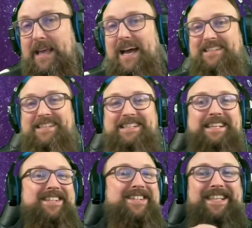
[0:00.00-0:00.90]
Yeah, it's
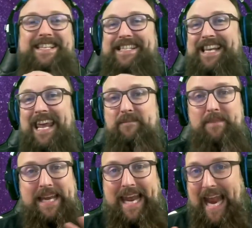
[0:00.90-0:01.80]
essentially the
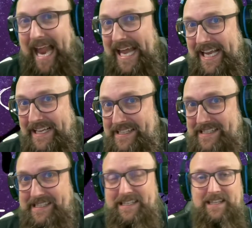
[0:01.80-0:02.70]
same
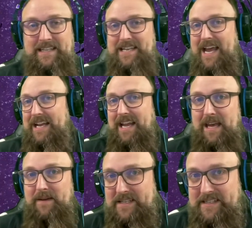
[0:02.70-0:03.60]
mechanics and the
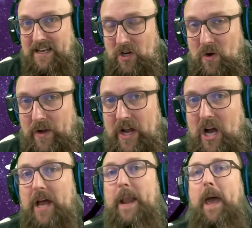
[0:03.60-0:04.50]
dynamics that are going
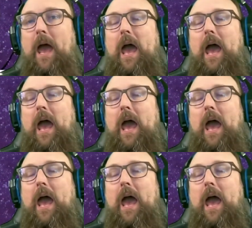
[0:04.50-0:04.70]
on.